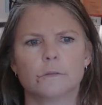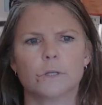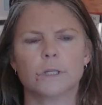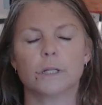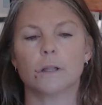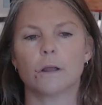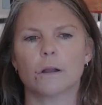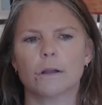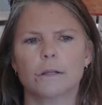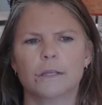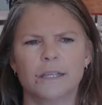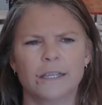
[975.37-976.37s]
According to
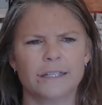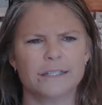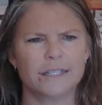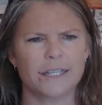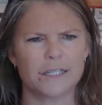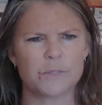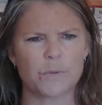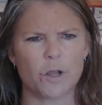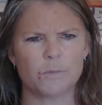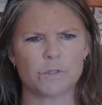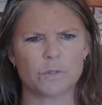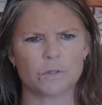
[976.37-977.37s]
Clark, in today's
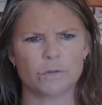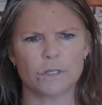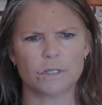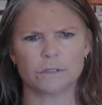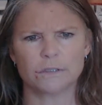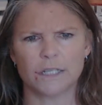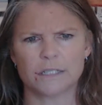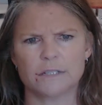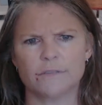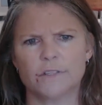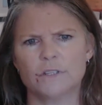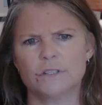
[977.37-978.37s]
problems with the critical
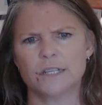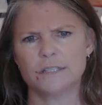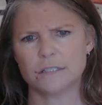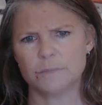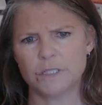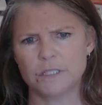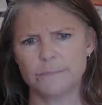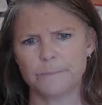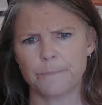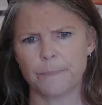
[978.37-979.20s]
text of the New Testament,